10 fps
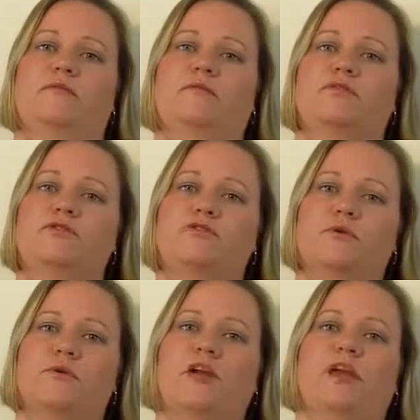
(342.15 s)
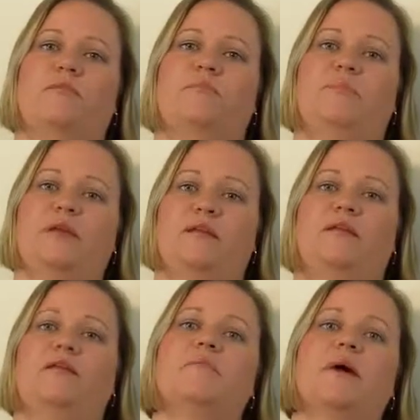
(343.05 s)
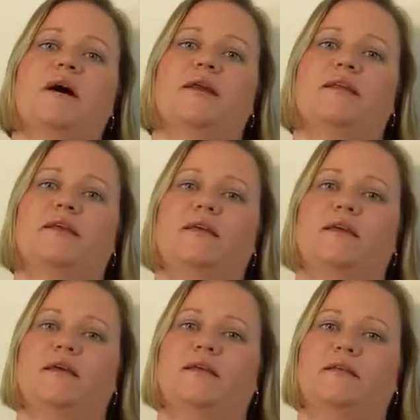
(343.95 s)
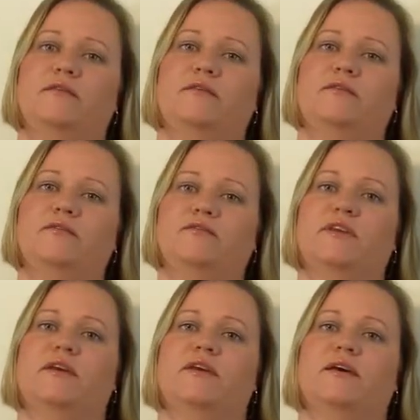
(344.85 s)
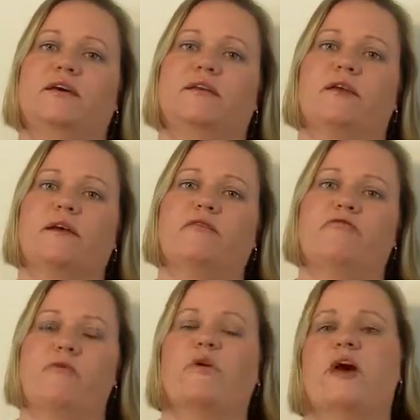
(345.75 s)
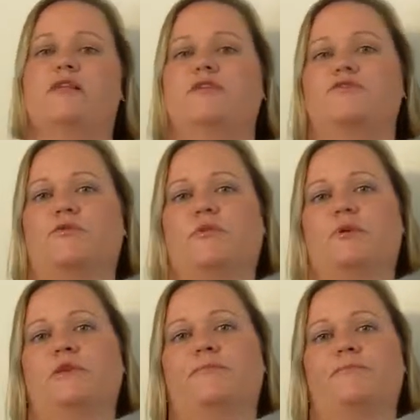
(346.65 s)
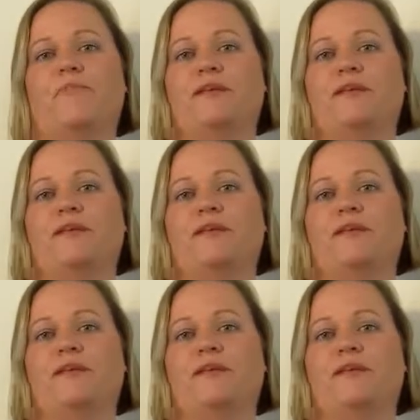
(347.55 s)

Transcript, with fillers: You enjoyed being in your body and using it for that enjoyment.